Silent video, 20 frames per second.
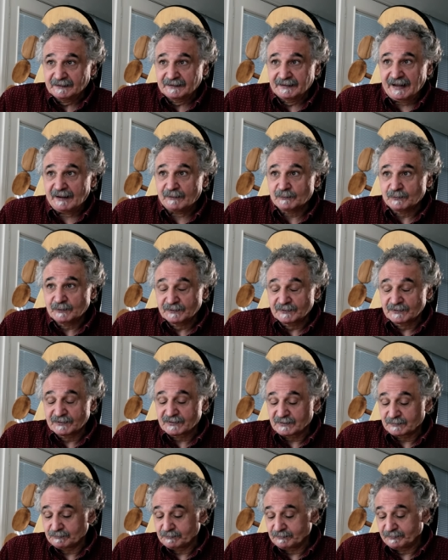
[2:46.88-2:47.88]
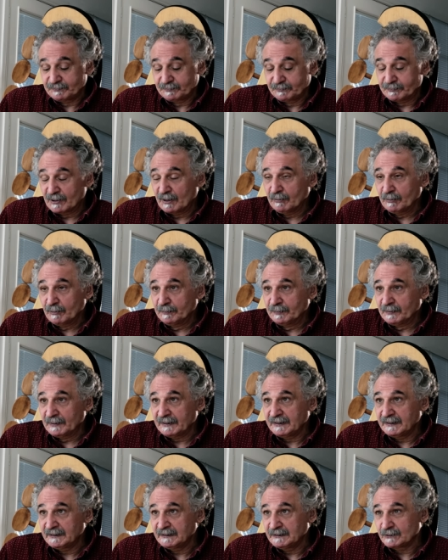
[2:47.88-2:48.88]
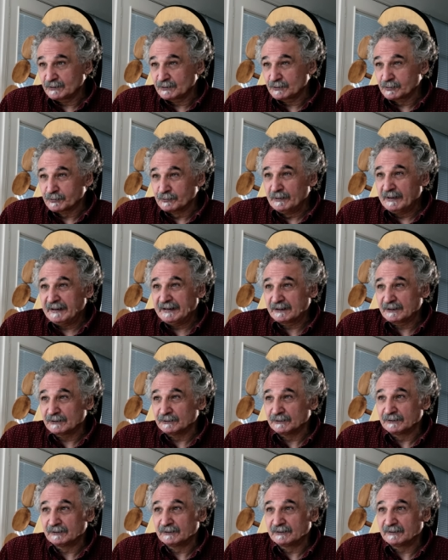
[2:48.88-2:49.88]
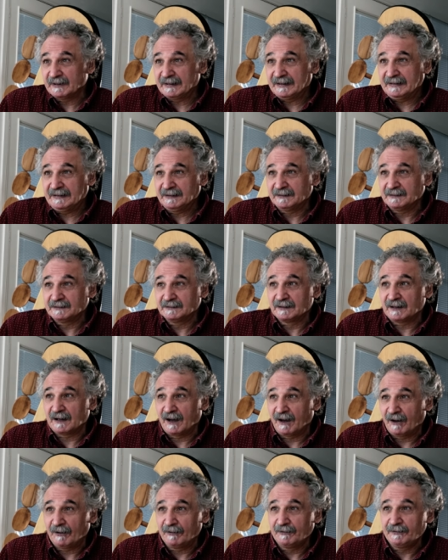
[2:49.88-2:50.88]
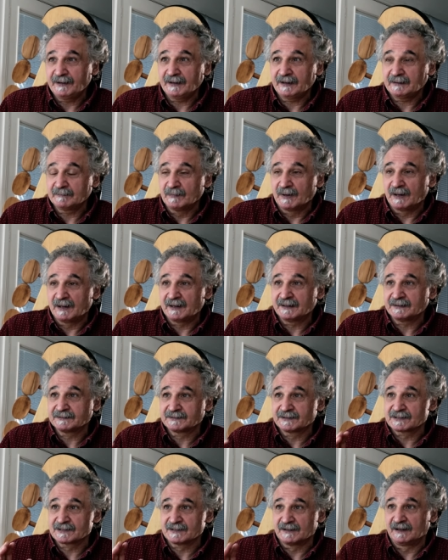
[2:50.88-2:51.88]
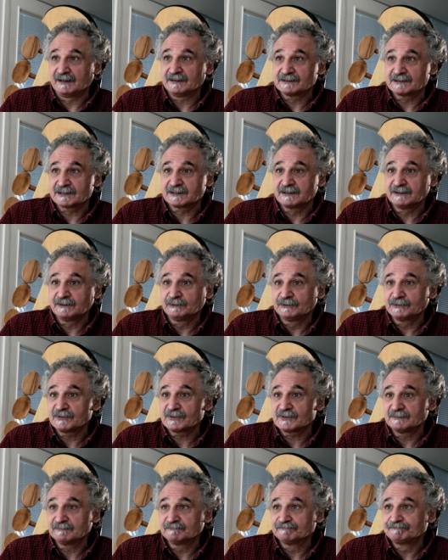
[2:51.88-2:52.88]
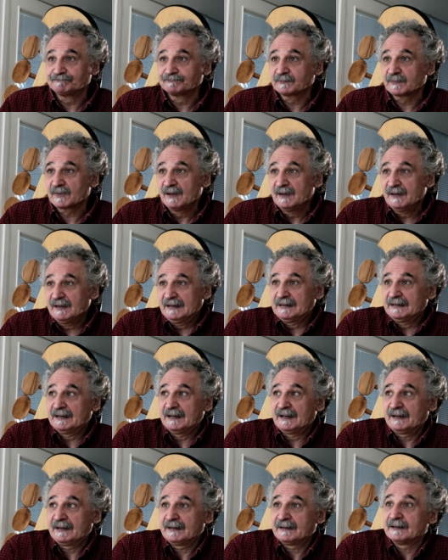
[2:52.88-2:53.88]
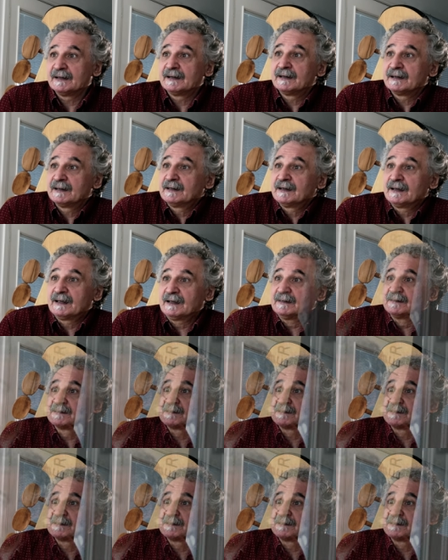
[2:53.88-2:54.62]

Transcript: That was probably critical in honing my design skills, uh, to